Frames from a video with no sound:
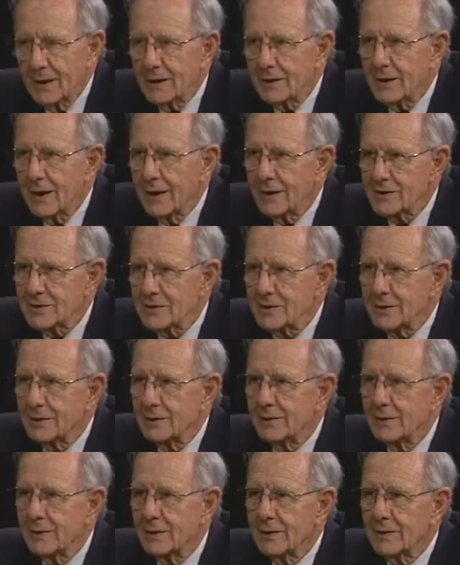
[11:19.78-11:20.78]
it has
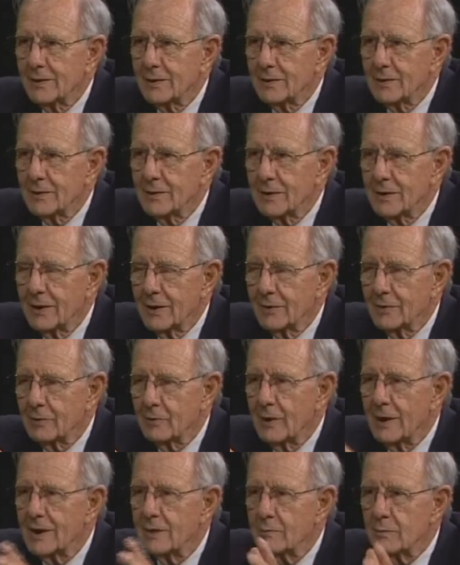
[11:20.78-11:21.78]
a, a
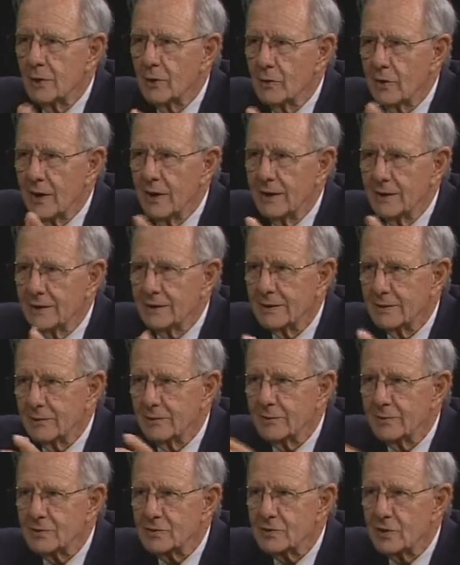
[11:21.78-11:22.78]
rainbow kind
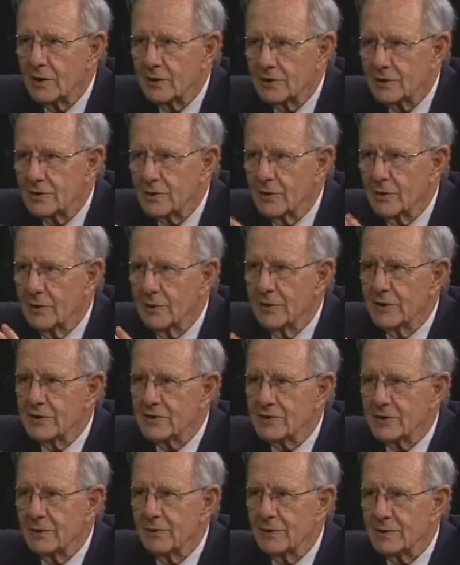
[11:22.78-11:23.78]
of structure on the
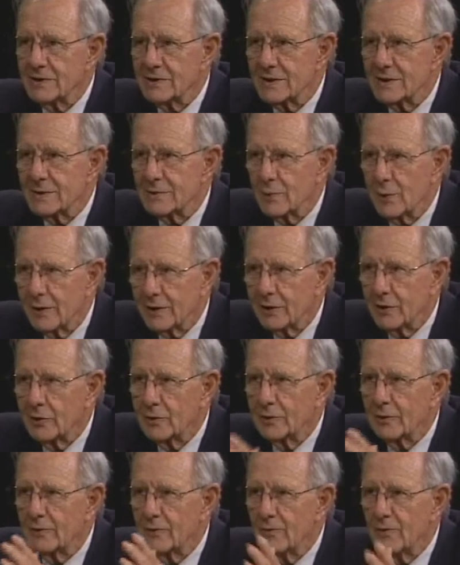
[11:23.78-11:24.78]
surface. That's why I
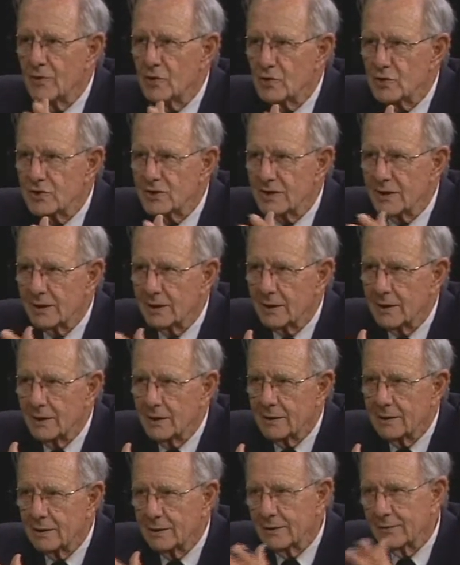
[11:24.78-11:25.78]
call it
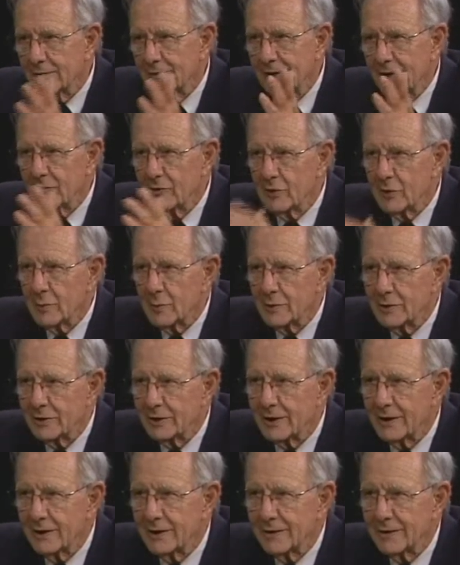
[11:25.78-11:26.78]
versicolor, variable
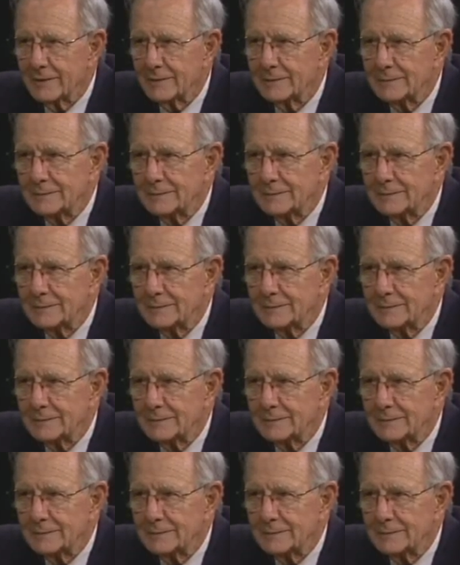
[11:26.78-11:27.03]
color.